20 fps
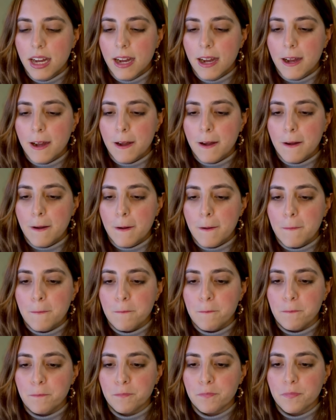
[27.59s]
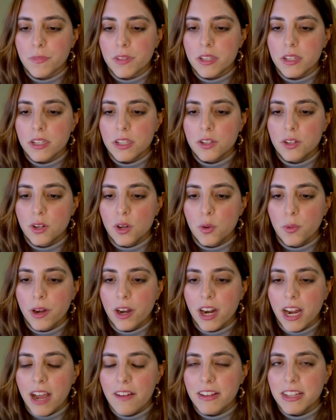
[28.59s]
Um, you know, we
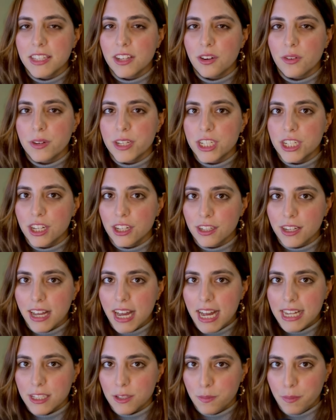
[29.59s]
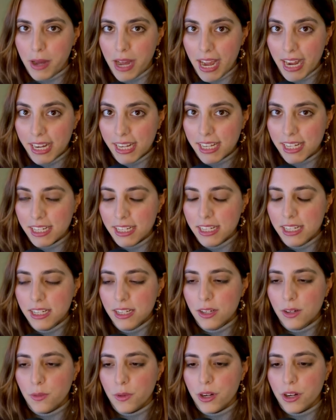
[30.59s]
are having the original cast back
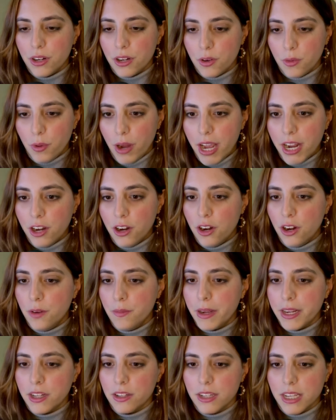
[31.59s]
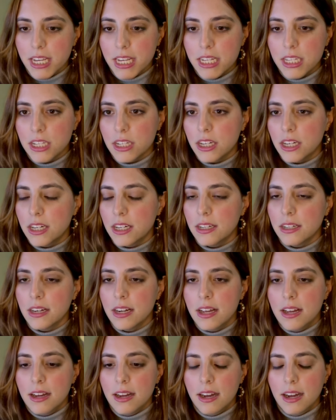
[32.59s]
Winona Ryder, Michael Keaton.
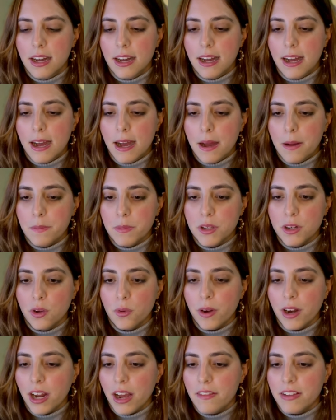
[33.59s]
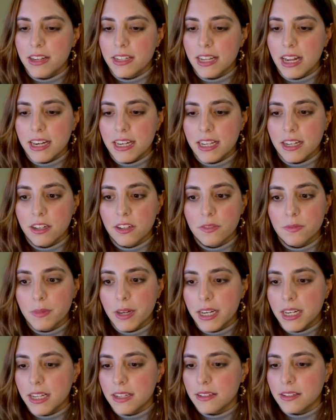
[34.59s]
Uh, you know, we're having Danny
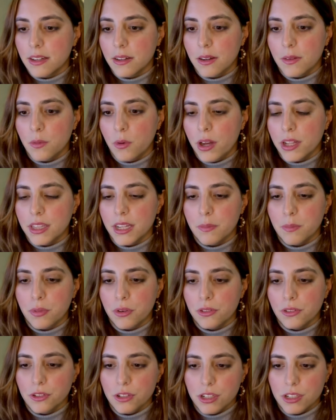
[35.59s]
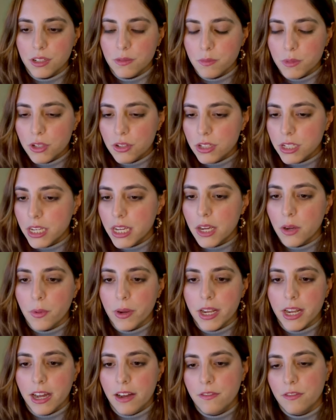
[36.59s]
Elfman as the one that produces the music.
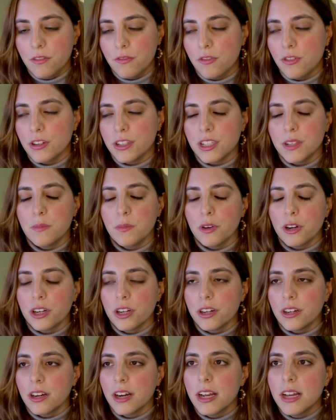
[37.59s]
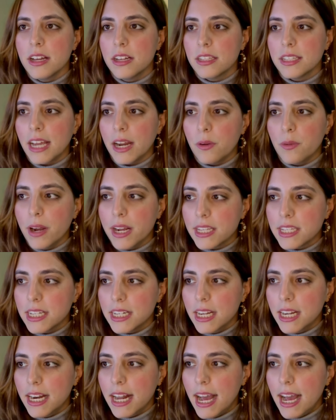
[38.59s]
We have, of course, Tim Burton
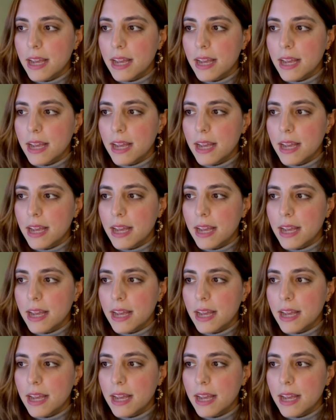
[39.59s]
directing it.